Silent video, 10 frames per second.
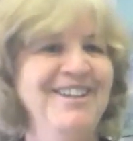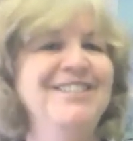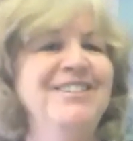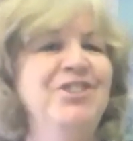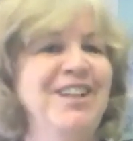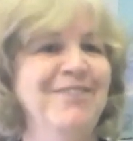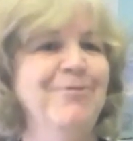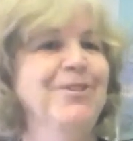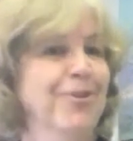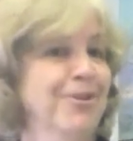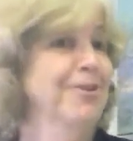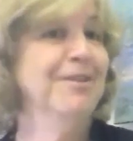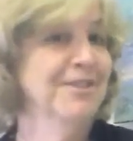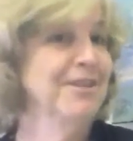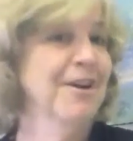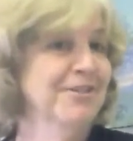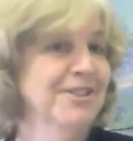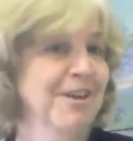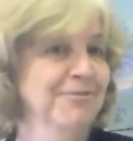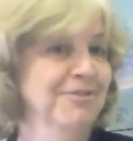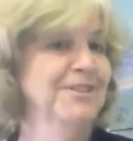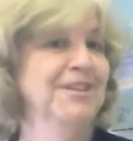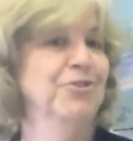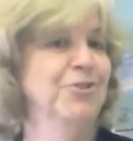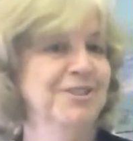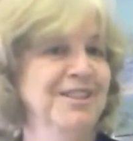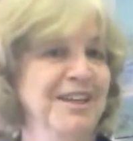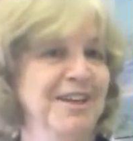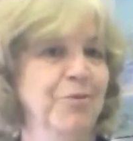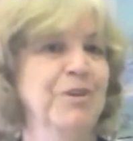to check the heart sounds that you're seeing,